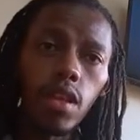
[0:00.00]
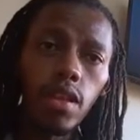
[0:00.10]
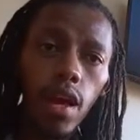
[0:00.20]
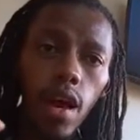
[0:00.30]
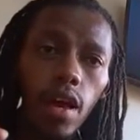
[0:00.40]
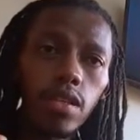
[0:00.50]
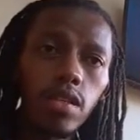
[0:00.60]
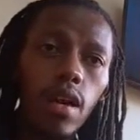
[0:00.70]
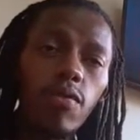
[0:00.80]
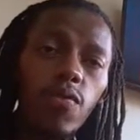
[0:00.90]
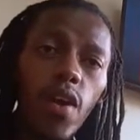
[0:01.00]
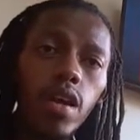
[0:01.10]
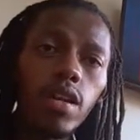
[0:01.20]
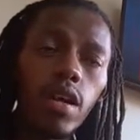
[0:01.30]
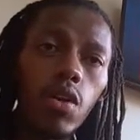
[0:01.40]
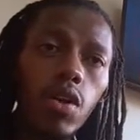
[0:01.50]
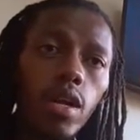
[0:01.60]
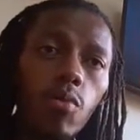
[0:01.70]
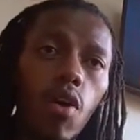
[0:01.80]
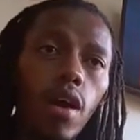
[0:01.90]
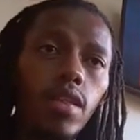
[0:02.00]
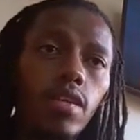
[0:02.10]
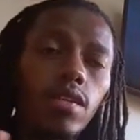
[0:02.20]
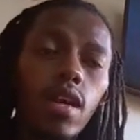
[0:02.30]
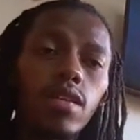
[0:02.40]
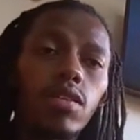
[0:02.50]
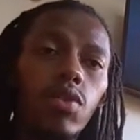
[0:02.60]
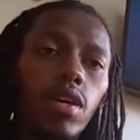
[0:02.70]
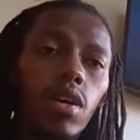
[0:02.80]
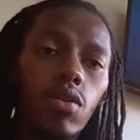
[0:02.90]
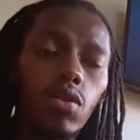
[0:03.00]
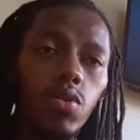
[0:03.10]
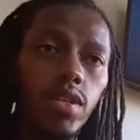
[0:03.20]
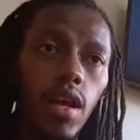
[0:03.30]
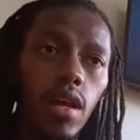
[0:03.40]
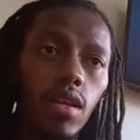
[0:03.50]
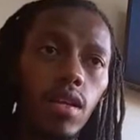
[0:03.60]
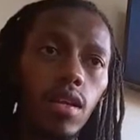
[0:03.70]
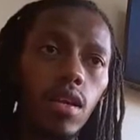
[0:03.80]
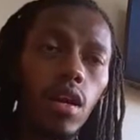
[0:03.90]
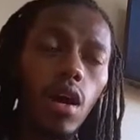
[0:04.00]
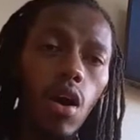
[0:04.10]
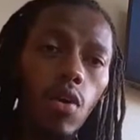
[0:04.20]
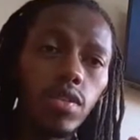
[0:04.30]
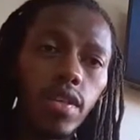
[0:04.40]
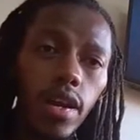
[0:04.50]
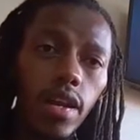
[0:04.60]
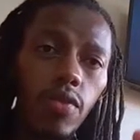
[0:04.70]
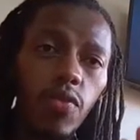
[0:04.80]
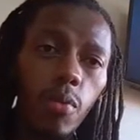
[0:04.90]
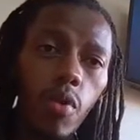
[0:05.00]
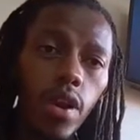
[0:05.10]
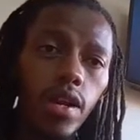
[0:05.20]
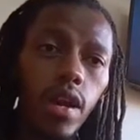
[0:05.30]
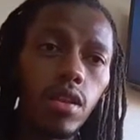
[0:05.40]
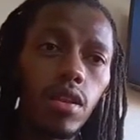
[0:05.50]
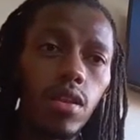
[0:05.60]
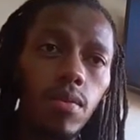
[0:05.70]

The hashtag Find Caroline Mwatha starts trending on Twitter on Saturday, February 9th.